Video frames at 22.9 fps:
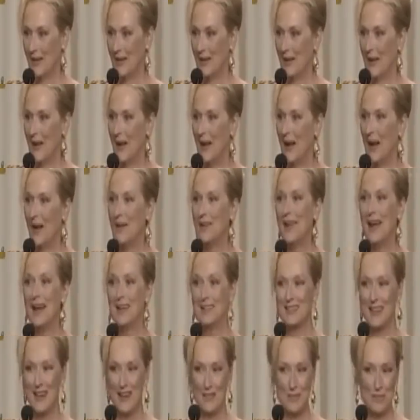a sanctuary
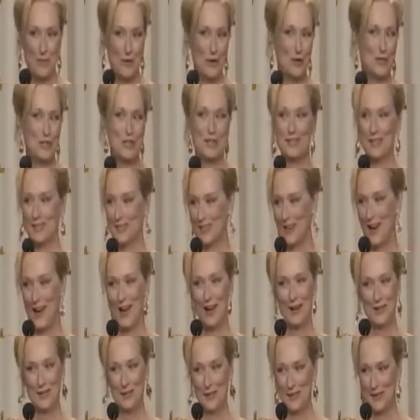of love amidst the
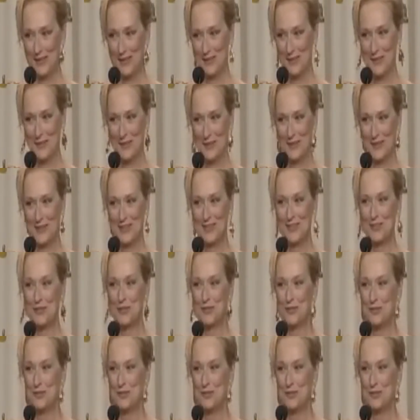challenges they faced.